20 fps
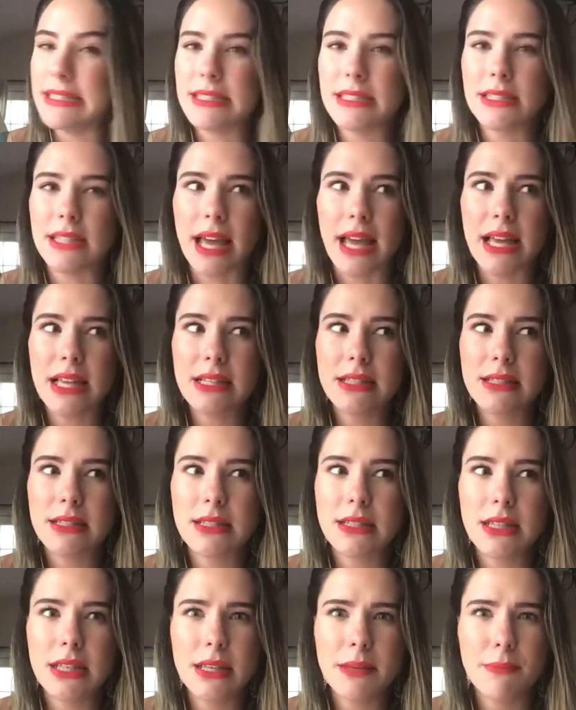
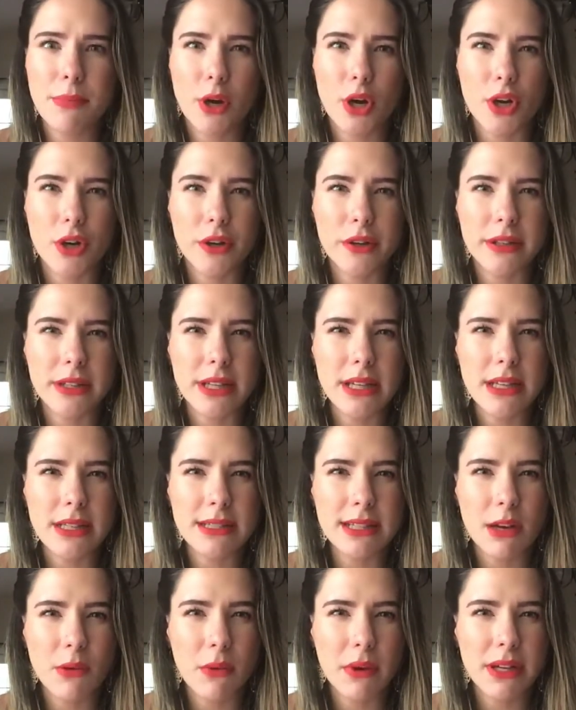Desi Perkins,
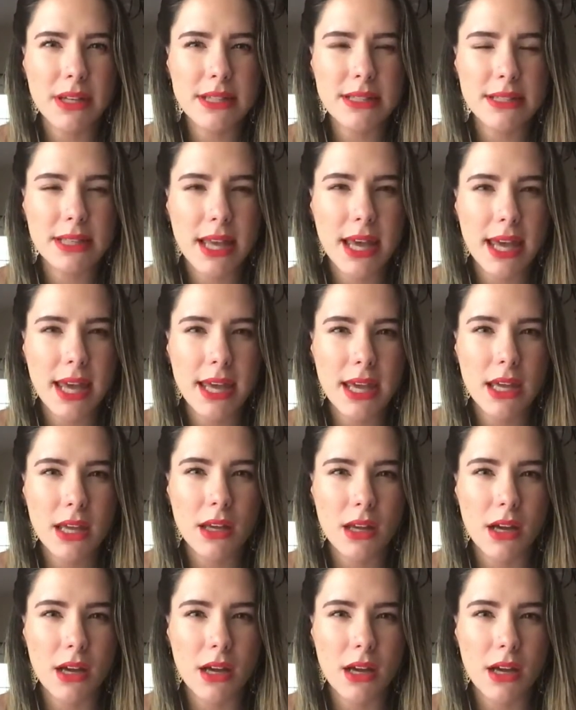I want to say,